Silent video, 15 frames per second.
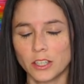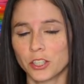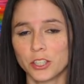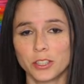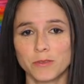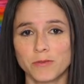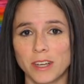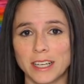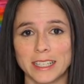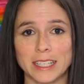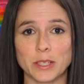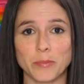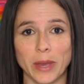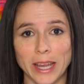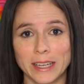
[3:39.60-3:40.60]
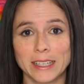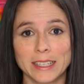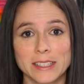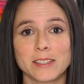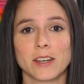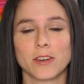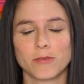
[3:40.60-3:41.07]
couldn't find any
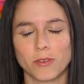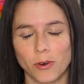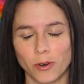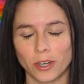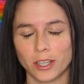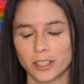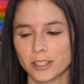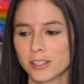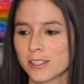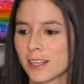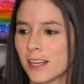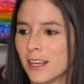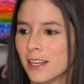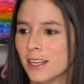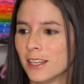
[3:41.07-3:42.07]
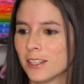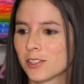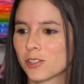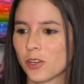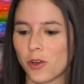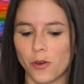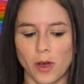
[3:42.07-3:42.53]
band-aids, of course.
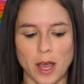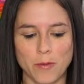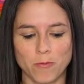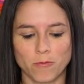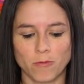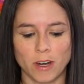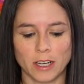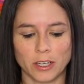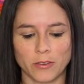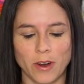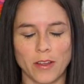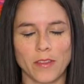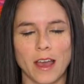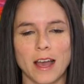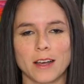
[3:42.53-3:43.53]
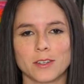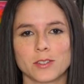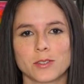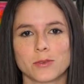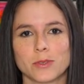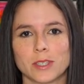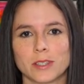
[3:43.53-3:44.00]
So I'm running around the
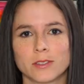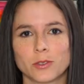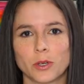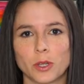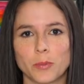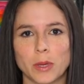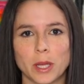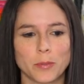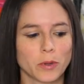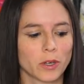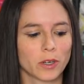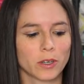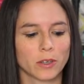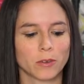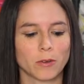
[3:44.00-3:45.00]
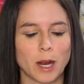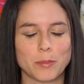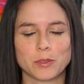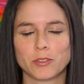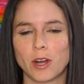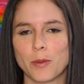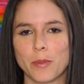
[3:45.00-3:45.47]
house with toilet paper
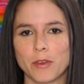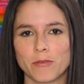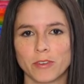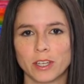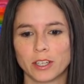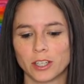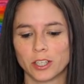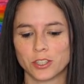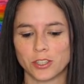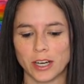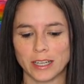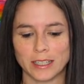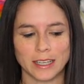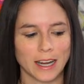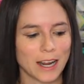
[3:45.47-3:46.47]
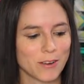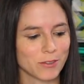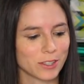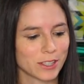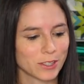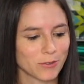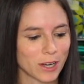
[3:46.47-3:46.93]
wrapped around my finger, trying to get
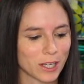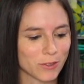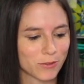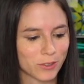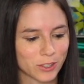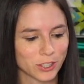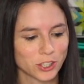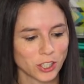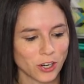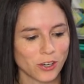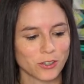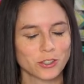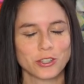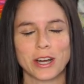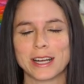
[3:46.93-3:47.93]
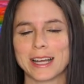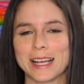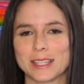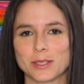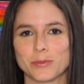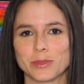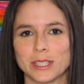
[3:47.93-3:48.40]
everything ready for the show, trying
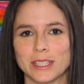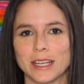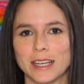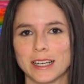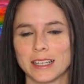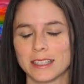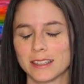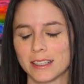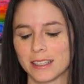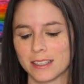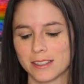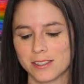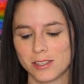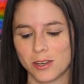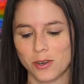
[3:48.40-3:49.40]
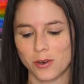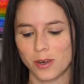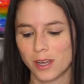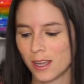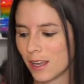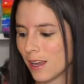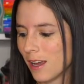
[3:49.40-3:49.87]
not to bleed on anything.
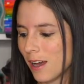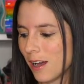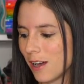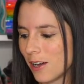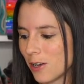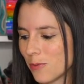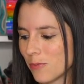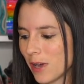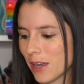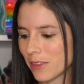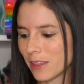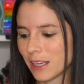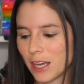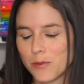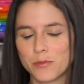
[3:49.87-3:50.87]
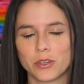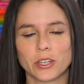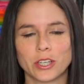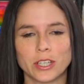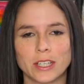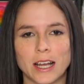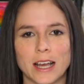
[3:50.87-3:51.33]
So um, I think I'm
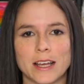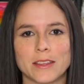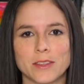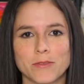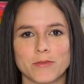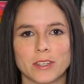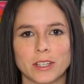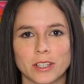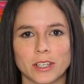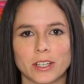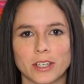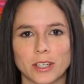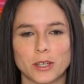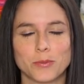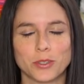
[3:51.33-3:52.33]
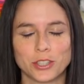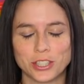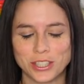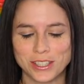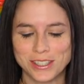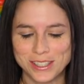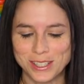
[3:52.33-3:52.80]
good on the finger
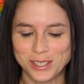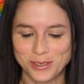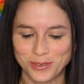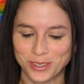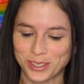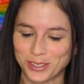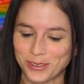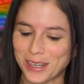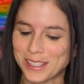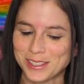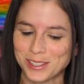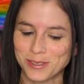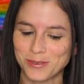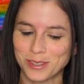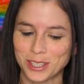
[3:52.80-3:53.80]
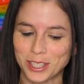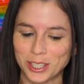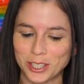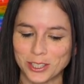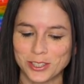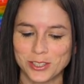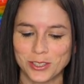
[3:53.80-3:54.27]
emergencies for the rest of the
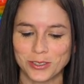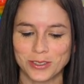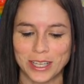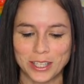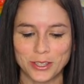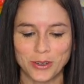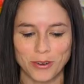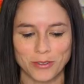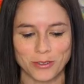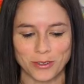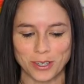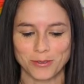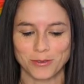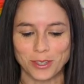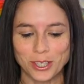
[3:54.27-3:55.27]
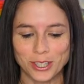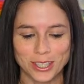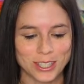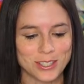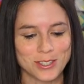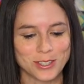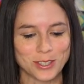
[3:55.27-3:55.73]
year. So thank you everyone for your
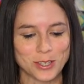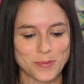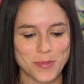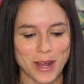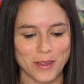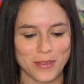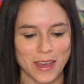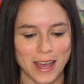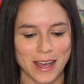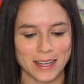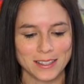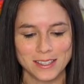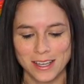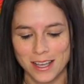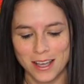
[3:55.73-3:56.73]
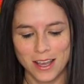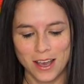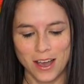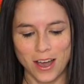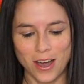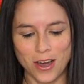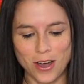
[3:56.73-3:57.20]
concern about that.
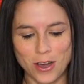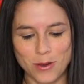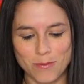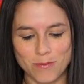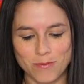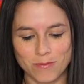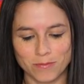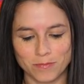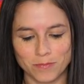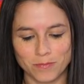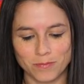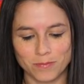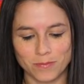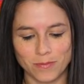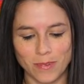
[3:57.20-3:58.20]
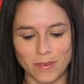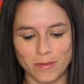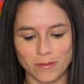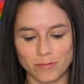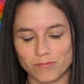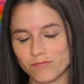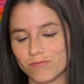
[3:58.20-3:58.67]
Um,
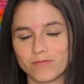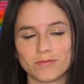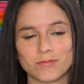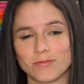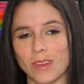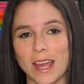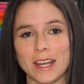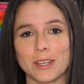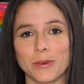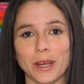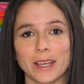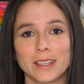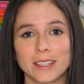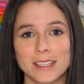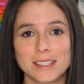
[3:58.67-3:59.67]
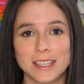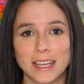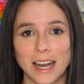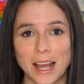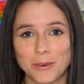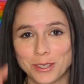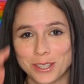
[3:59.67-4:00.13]
anyway, let's
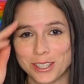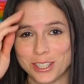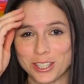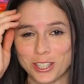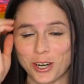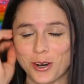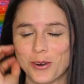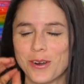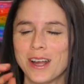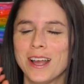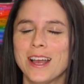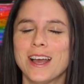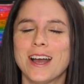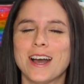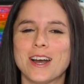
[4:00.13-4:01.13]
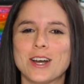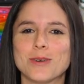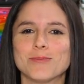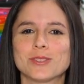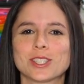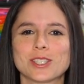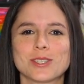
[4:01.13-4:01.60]
get with the show.
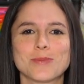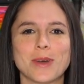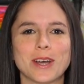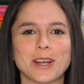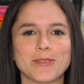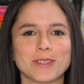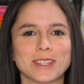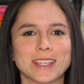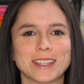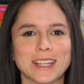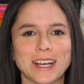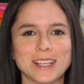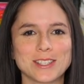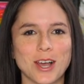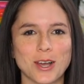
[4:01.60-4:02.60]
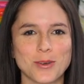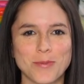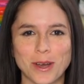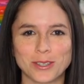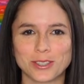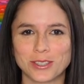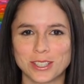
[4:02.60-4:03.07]
Um, just about everything that I talk
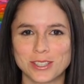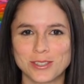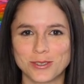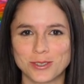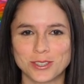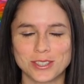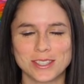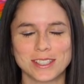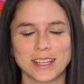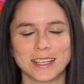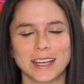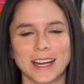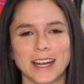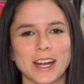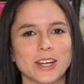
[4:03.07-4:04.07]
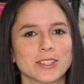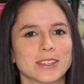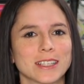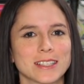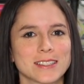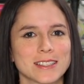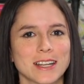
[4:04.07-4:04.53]
about during Sewcial Sunday are
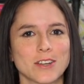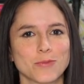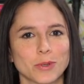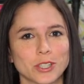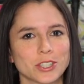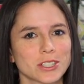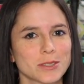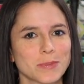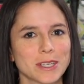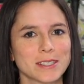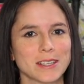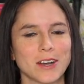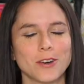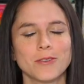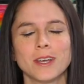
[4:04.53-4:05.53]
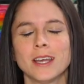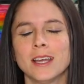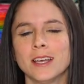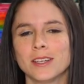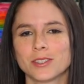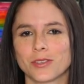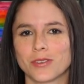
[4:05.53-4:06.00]
things that I've purchased myself.
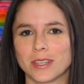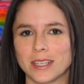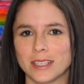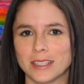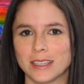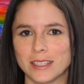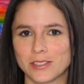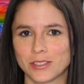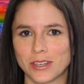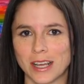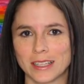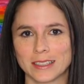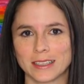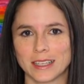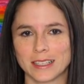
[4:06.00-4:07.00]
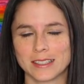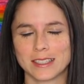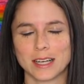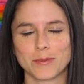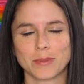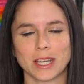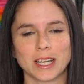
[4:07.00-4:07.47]
So th these are not things
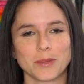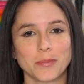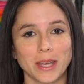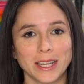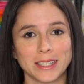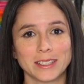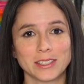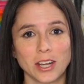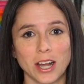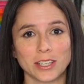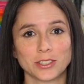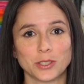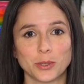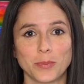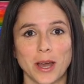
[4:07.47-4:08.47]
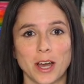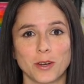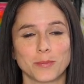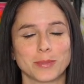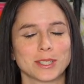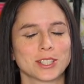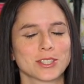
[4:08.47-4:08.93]
that I'm getting paid to talk to you
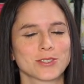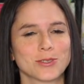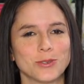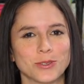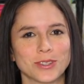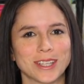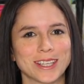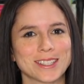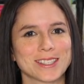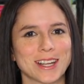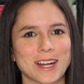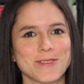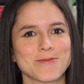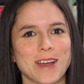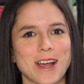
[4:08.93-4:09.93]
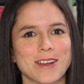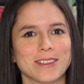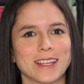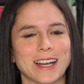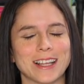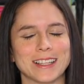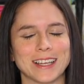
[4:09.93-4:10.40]
about, but just cool things that I
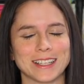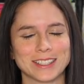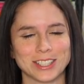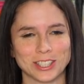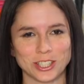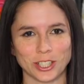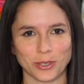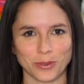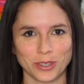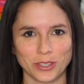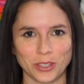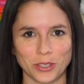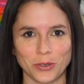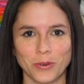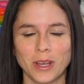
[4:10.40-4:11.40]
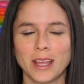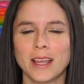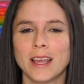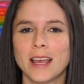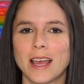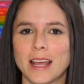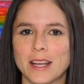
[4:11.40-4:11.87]
found that I'd like to share with you.
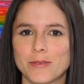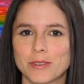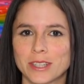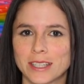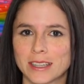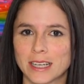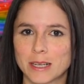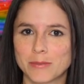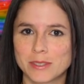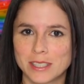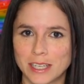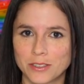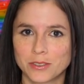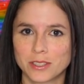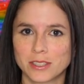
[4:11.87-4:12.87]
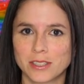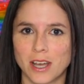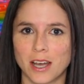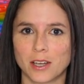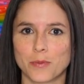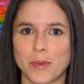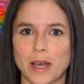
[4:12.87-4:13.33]
And everything that I'm scheduled to
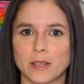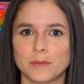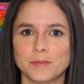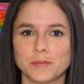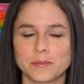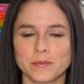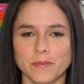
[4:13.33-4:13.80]
talk about,